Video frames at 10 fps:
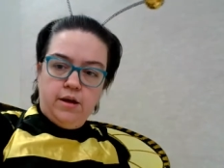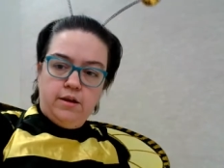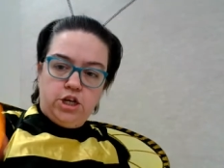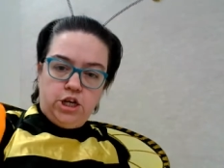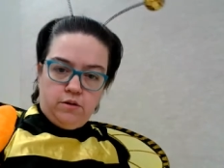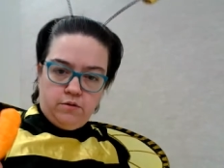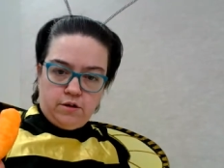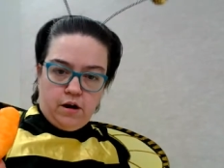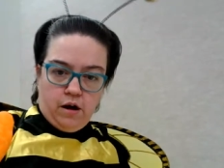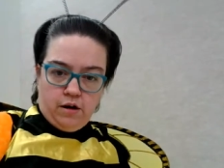Cheetos
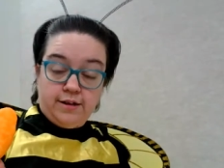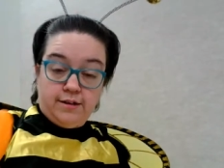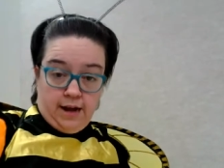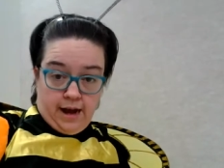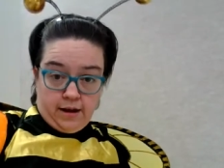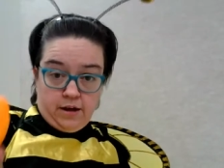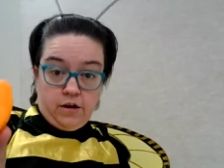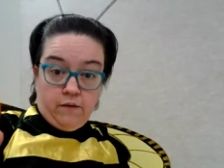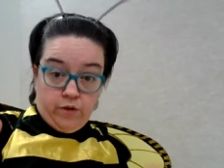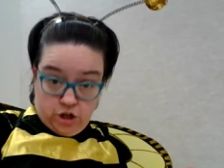are a snack
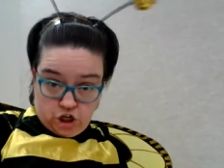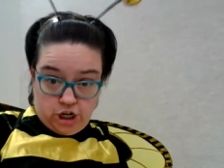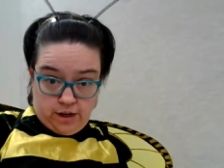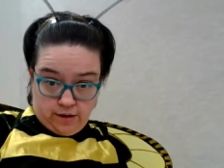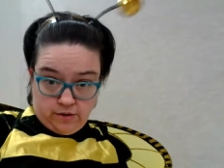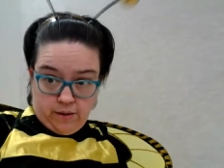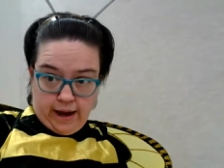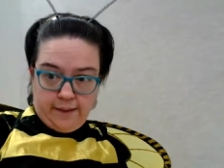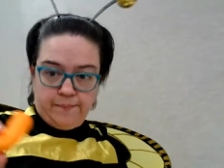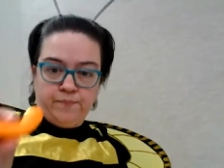covered in cheese, right?